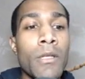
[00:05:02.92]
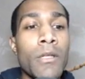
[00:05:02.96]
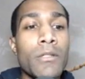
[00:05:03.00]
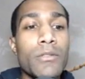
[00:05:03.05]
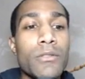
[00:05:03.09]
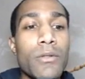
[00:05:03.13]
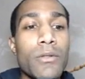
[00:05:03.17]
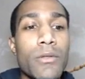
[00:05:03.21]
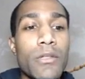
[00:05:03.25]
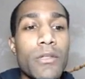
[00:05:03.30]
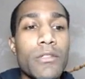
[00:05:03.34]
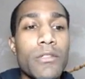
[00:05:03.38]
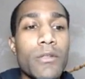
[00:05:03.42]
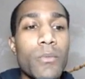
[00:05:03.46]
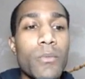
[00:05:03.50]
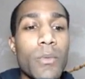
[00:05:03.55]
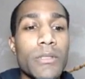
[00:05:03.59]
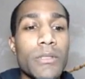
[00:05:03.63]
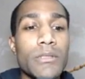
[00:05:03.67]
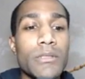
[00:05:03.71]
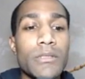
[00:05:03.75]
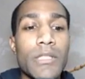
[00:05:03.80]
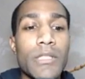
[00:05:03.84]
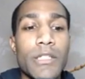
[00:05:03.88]
So these are
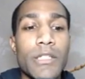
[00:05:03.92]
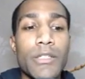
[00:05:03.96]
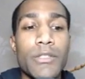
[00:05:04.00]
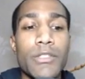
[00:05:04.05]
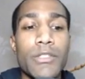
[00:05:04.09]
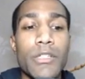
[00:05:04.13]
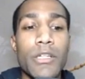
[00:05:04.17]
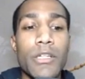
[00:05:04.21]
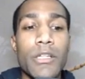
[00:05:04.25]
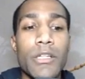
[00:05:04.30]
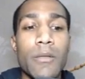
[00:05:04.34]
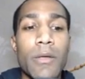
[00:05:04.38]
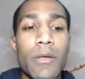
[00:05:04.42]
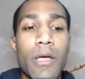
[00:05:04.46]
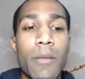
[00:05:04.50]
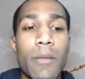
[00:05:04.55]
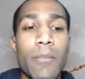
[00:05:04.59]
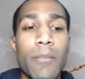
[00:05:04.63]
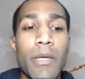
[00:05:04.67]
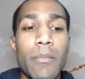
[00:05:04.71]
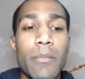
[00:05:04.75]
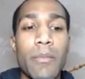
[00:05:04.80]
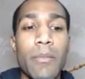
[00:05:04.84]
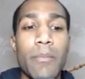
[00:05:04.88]
ones that you should
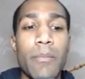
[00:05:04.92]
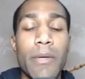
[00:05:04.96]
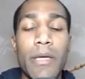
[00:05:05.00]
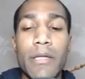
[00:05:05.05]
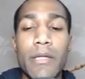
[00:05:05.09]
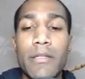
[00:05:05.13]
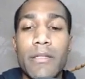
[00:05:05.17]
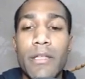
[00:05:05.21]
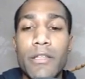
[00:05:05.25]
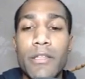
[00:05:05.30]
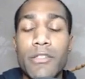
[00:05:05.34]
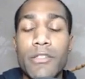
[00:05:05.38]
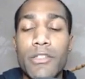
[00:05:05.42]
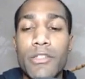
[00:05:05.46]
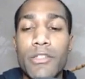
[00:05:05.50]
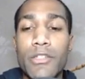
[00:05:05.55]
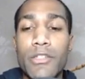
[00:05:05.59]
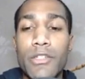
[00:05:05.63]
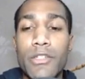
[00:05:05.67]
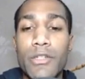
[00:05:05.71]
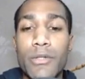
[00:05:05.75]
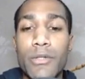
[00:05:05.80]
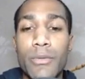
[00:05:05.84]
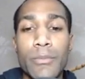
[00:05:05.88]
maybe pay attention
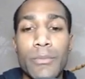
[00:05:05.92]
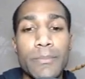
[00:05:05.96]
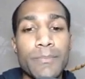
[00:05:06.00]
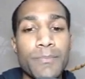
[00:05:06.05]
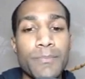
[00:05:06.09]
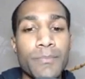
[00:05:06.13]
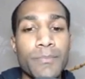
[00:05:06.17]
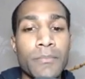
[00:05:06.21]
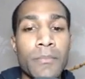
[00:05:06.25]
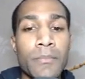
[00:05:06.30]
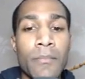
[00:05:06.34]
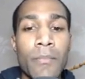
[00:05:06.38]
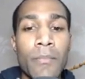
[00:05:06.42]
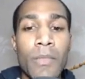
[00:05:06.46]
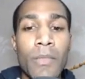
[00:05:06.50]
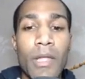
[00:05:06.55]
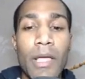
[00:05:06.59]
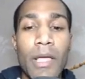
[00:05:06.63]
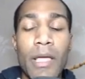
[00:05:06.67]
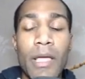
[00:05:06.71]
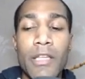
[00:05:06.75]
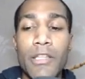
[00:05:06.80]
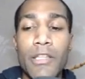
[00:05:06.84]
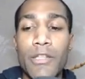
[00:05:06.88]
to
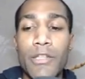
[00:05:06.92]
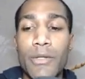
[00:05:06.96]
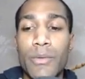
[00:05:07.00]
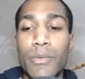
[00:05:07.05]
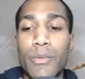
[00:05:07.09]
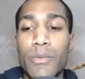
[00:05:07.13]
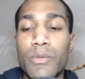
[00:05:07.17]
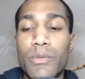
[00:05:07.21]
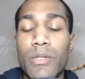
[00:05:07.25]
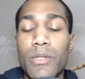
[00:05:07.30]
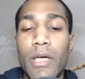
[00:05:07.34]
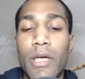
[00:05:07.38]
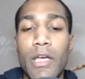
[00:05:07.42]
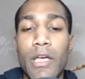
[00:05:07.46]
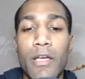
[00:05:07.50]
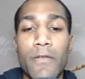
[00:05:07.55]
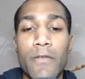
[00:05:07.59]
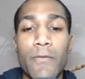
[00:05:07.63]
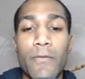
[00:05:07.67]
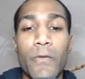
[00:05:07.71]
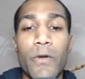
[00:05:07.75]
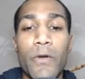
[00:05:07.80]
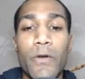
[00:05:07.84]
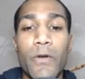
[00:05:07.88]
and use
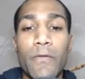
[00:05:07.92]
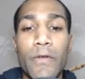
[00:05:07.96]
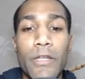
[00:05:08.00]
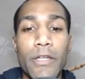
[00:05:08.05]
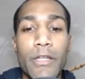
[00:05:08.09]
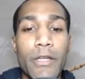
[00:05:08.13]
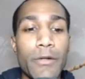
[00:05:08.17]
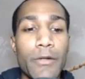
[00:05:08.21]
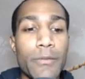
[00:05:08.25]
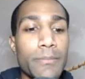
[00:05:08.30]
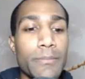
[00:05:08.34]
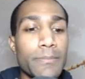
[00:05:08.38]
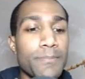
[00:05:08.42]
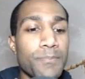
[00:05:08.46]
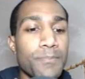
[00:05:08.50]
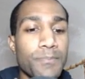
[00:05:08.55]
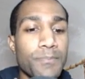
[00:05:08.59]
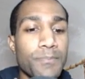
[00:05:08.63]
for your video.